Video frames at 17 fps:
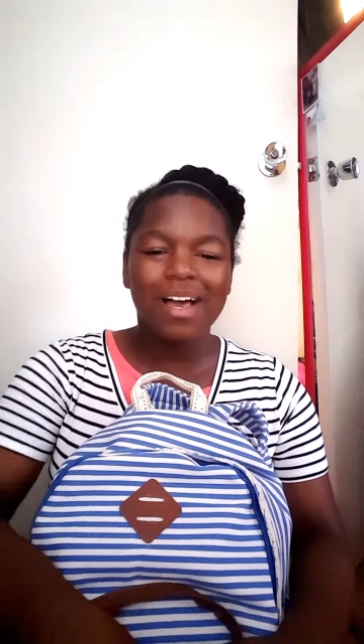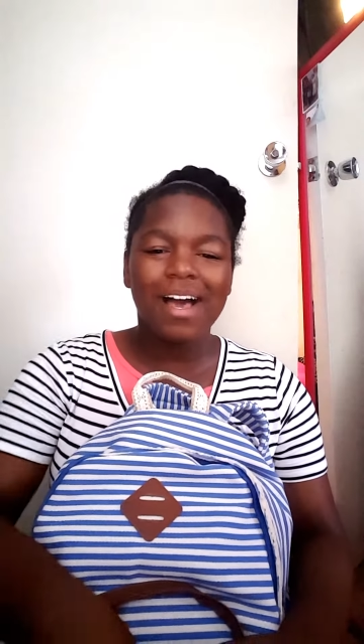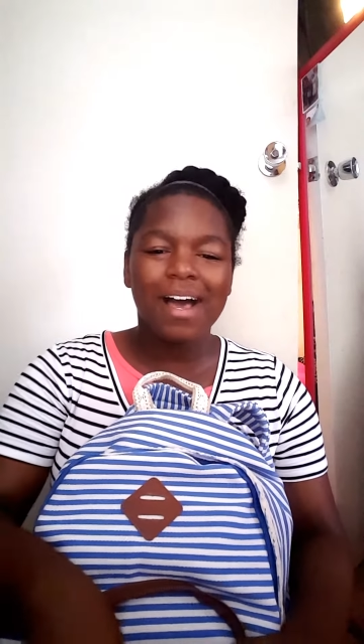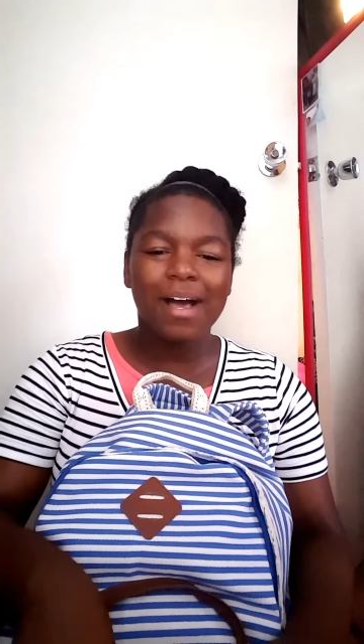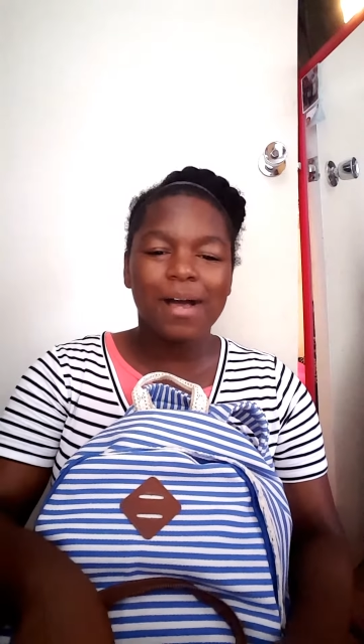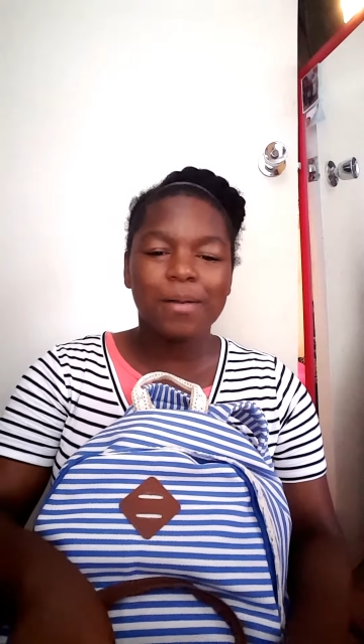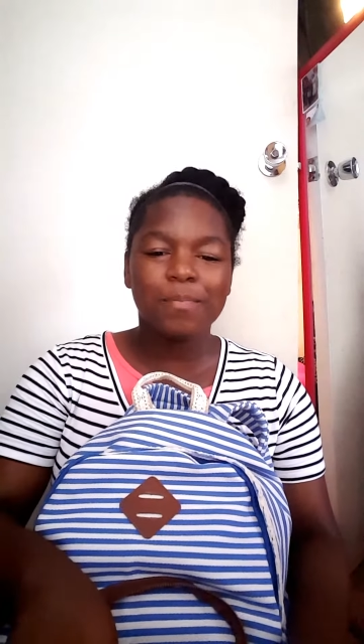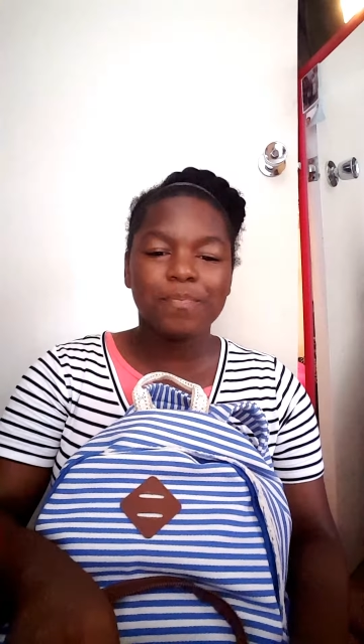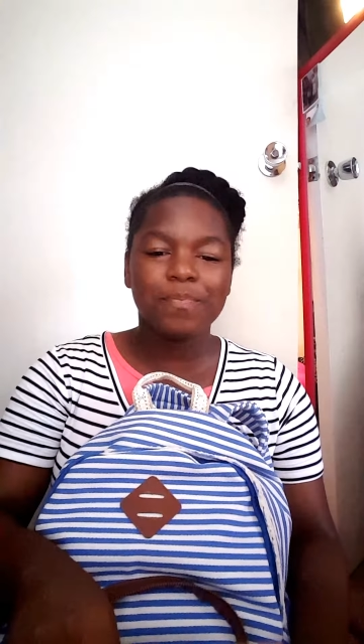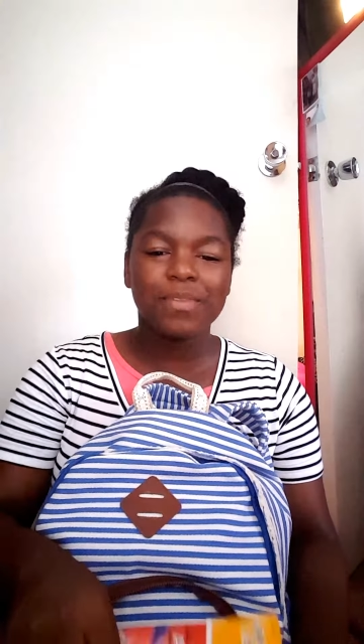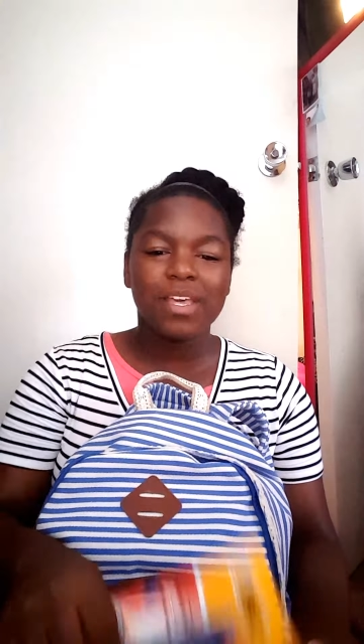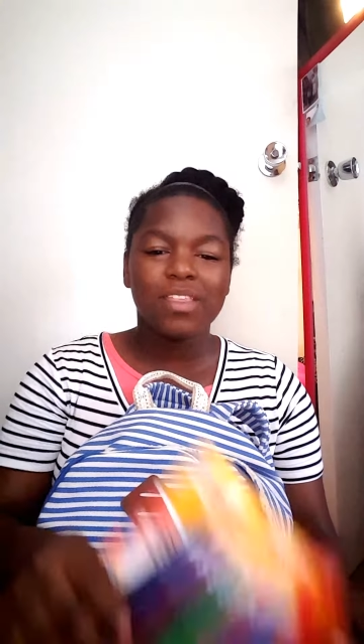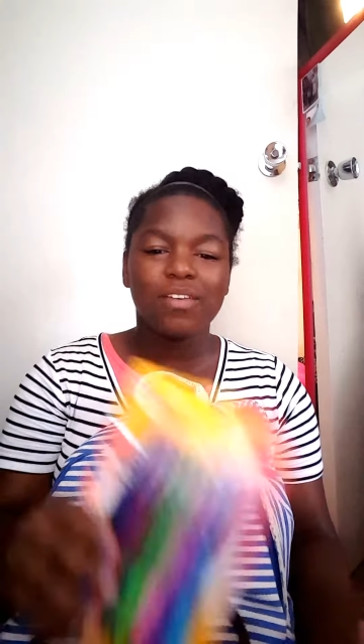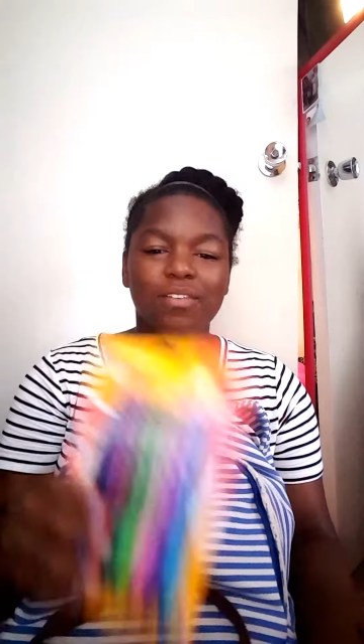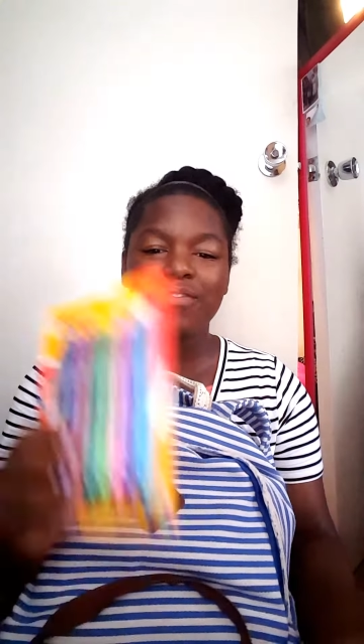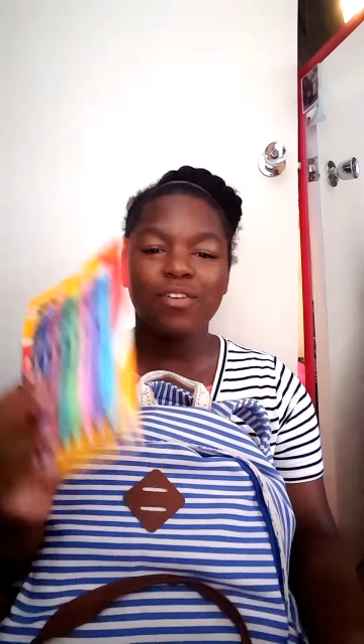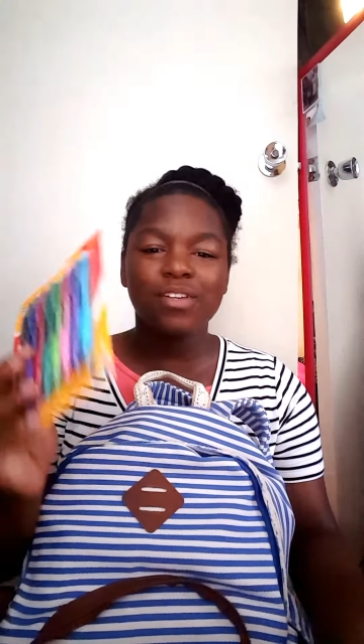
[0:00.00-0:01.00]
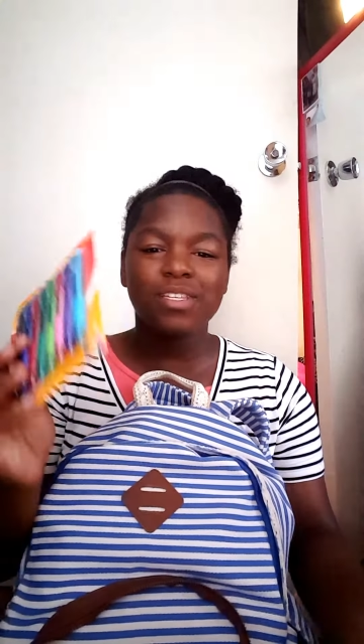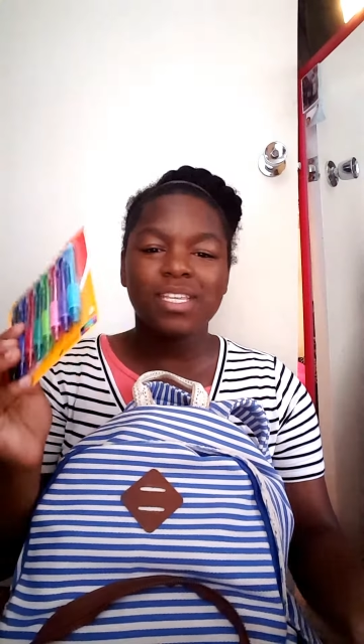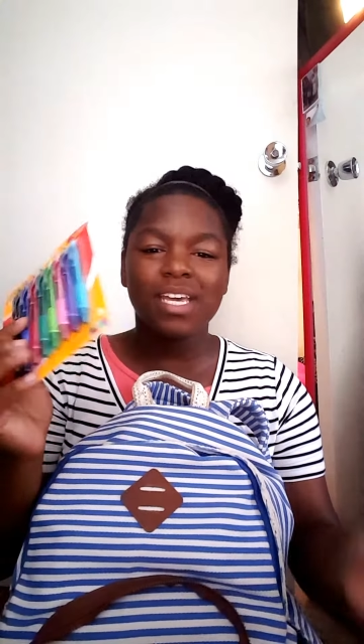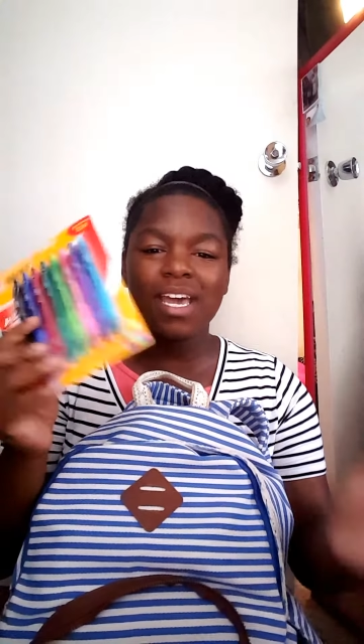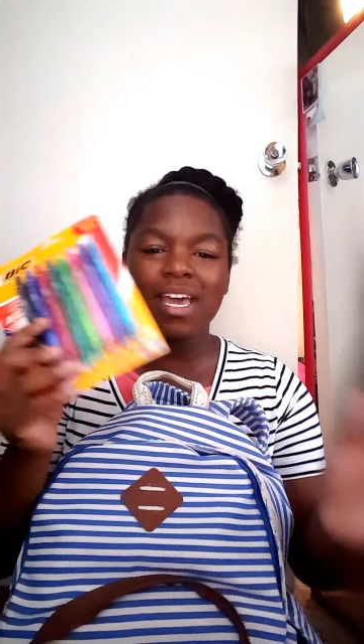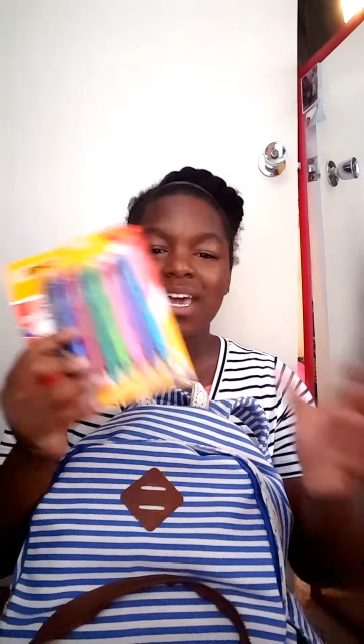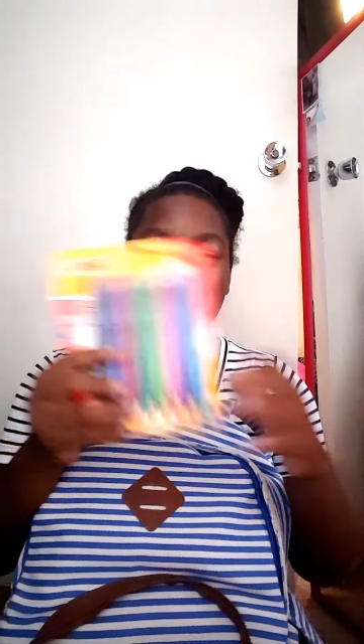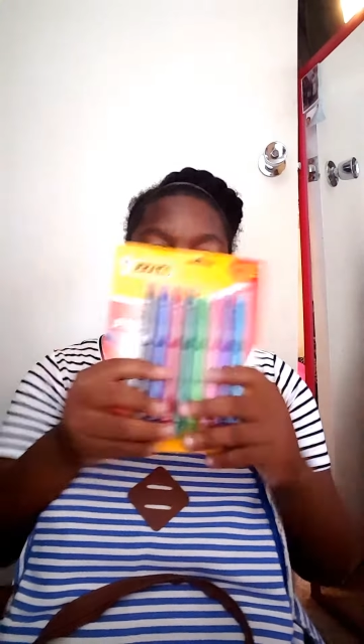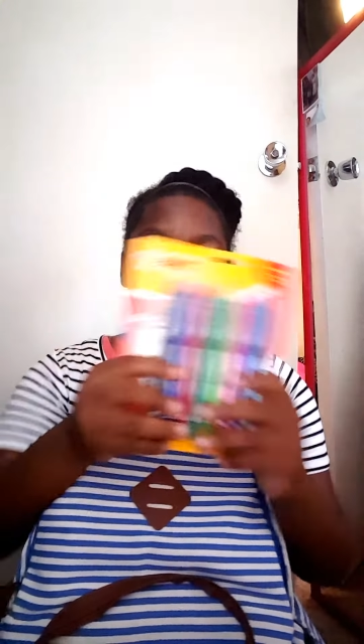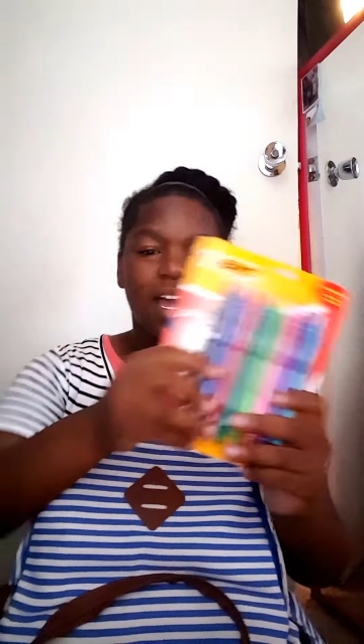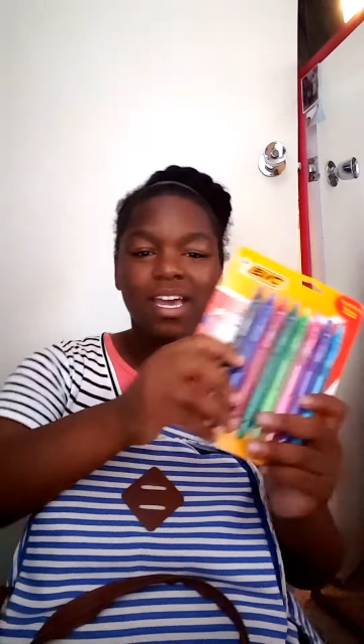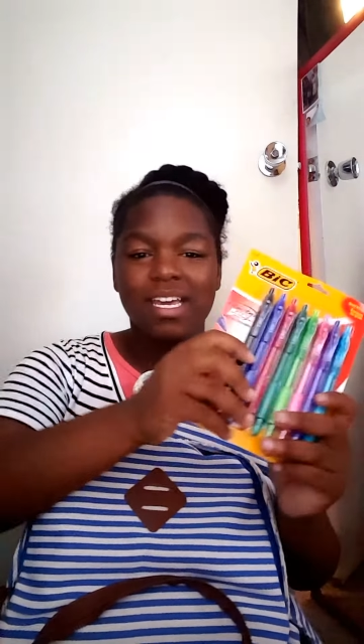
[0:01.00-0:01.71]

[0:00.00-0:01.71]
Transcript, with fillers: Um, the first thing I got